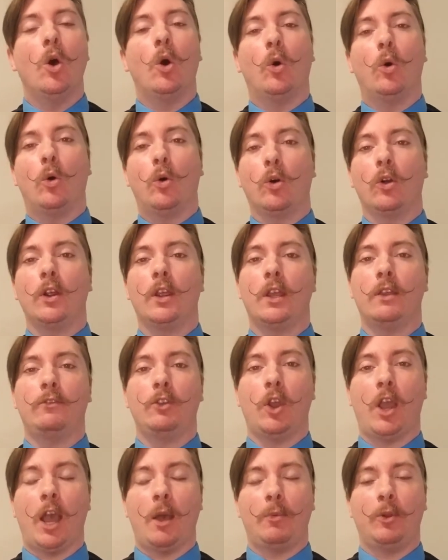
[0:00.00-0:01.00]
or if you
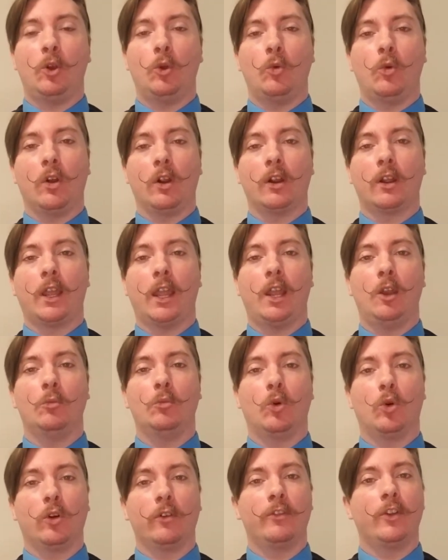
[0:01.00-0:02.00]
happen to work in
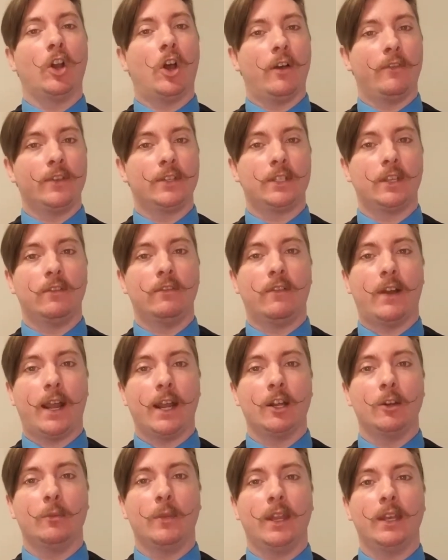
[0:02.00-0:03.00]
more of an office
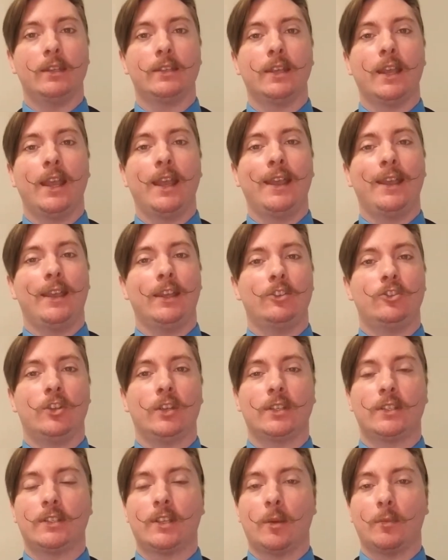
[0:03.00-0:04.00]
environment, it's
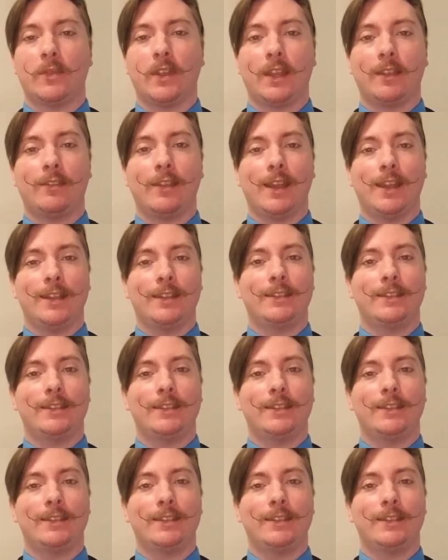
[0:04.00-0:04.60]
just something that